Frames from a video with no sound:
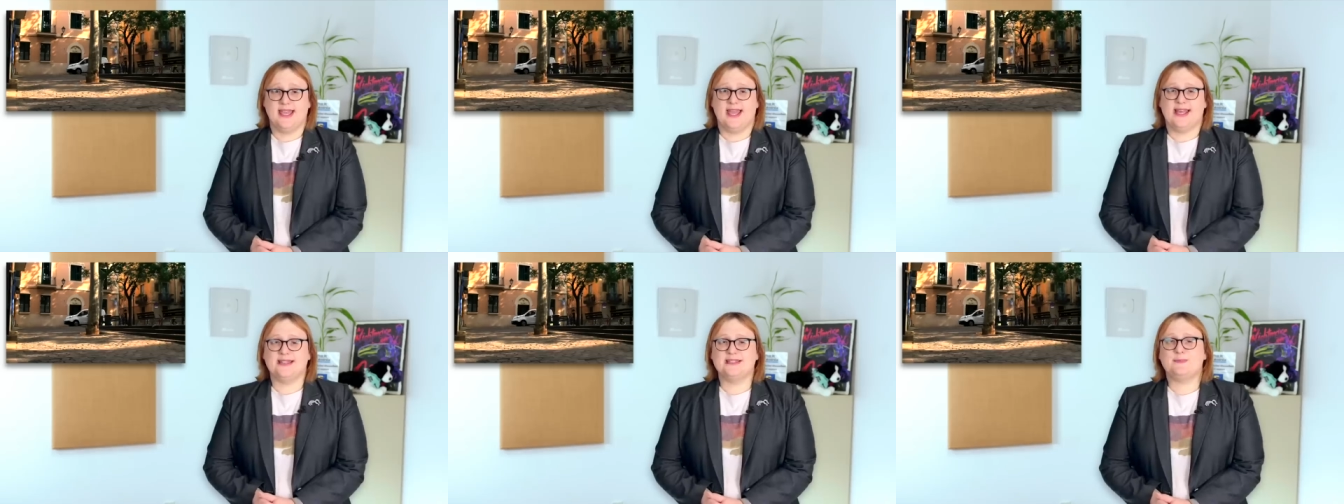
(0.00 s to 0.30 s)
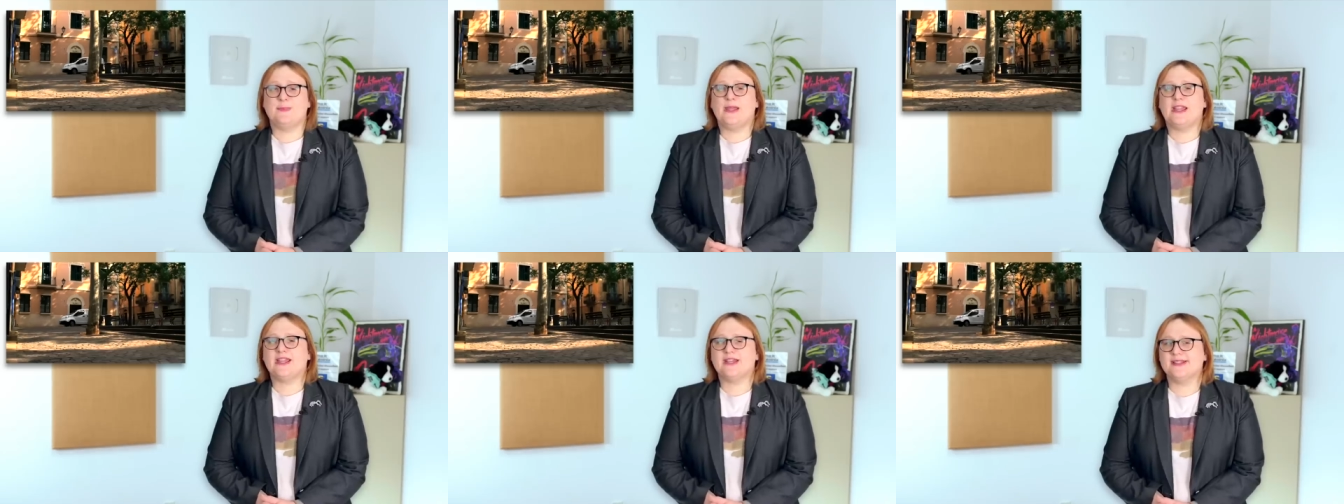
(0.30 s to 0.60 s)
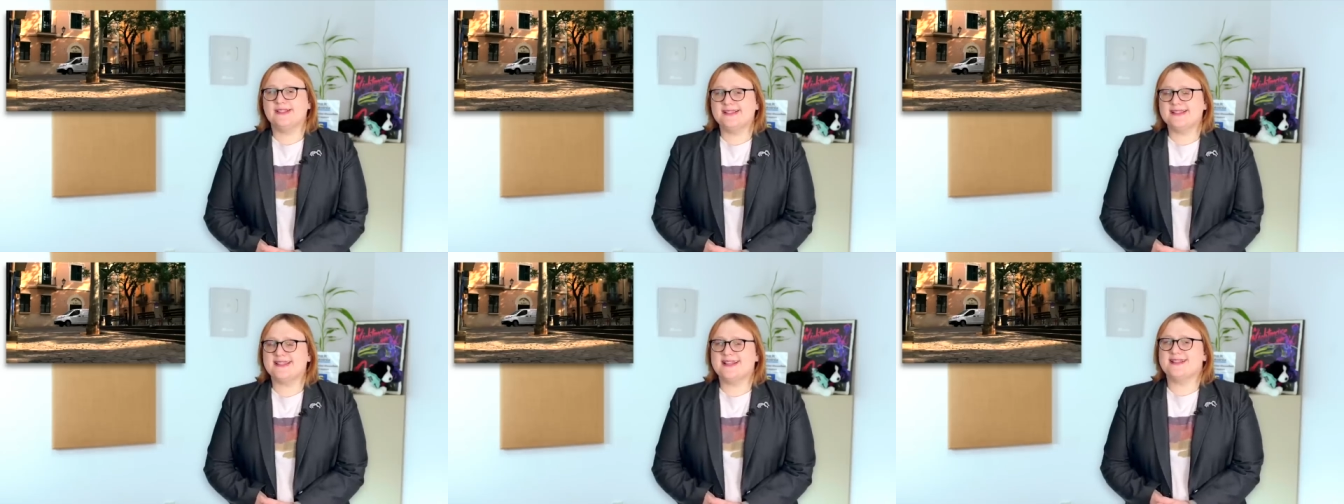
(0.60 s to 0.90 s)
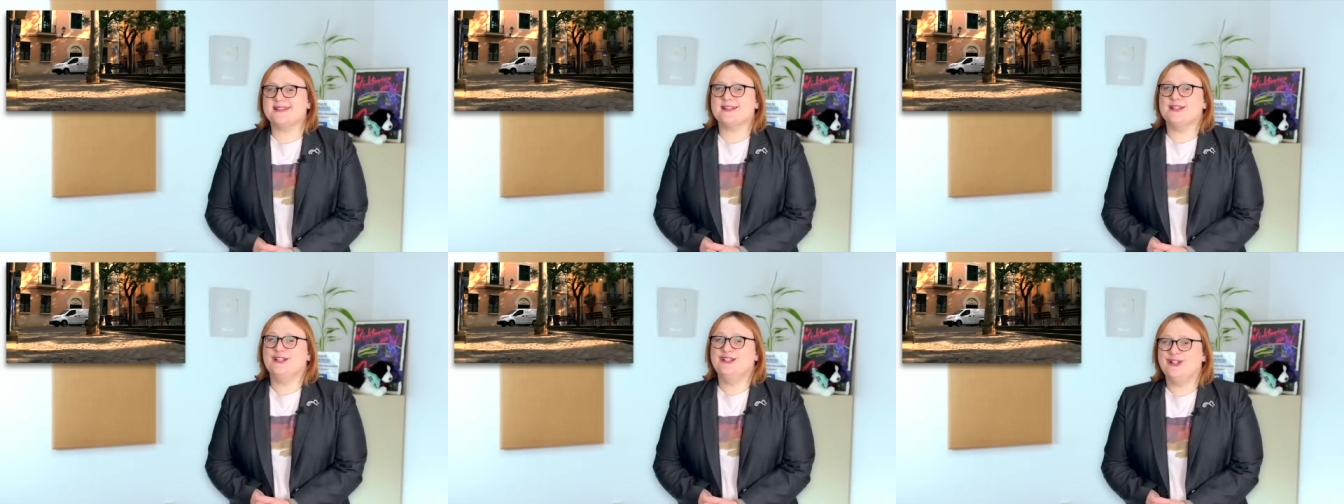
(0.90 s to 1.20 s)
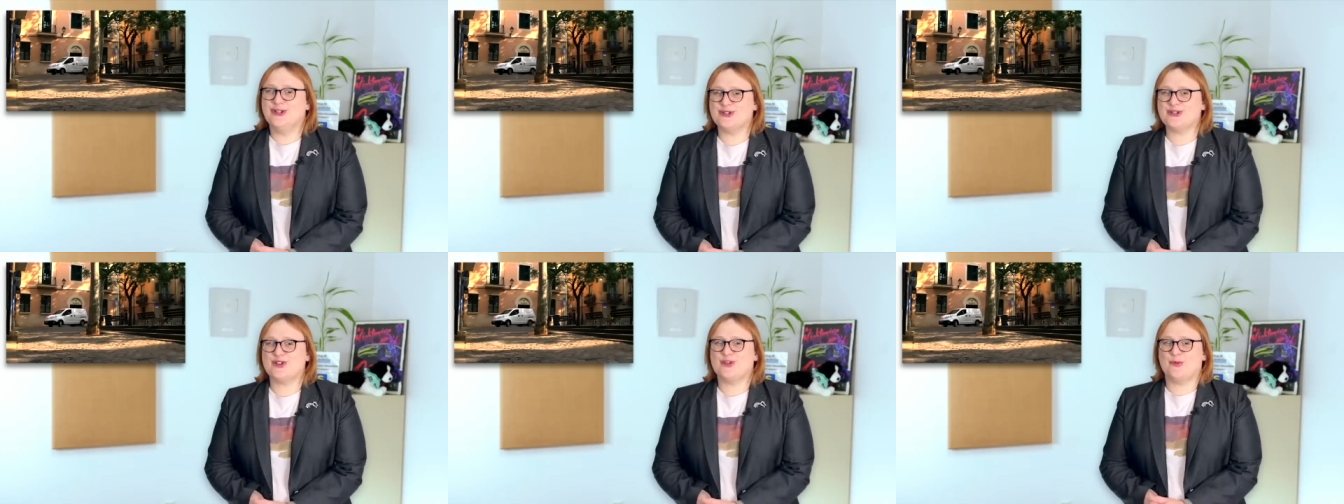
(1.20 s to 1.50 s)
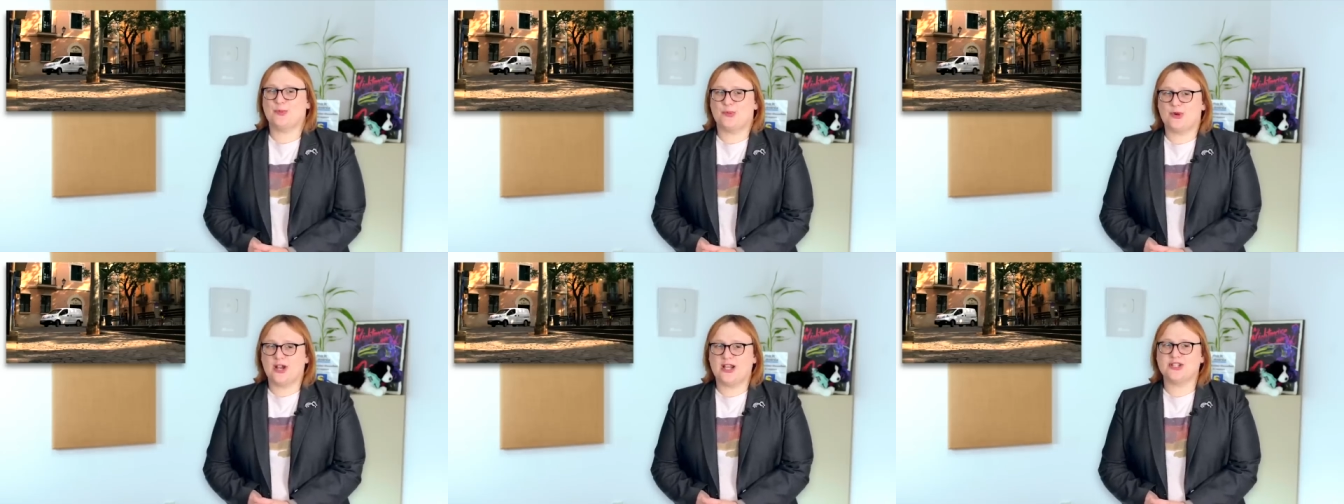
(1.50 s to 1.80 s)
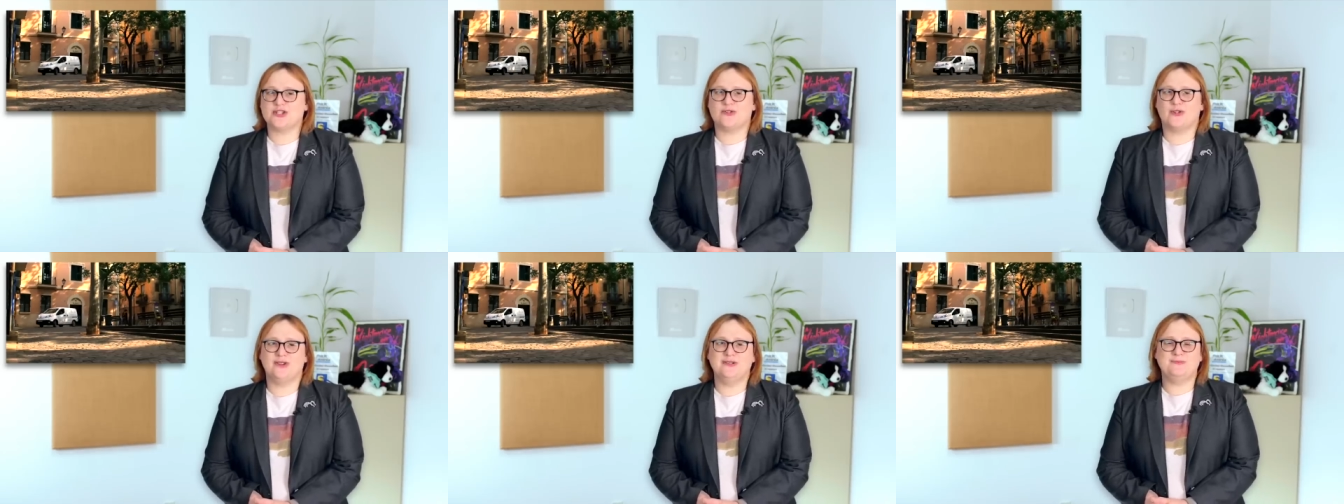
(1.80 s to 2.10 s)
And because there's a lot of
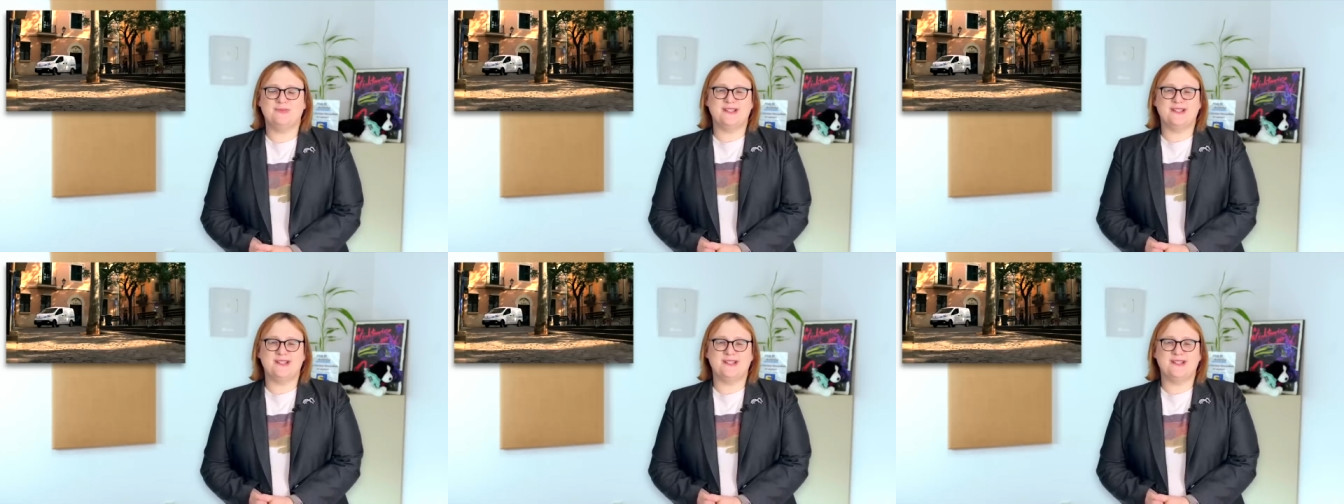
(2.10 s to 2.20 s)
pressure on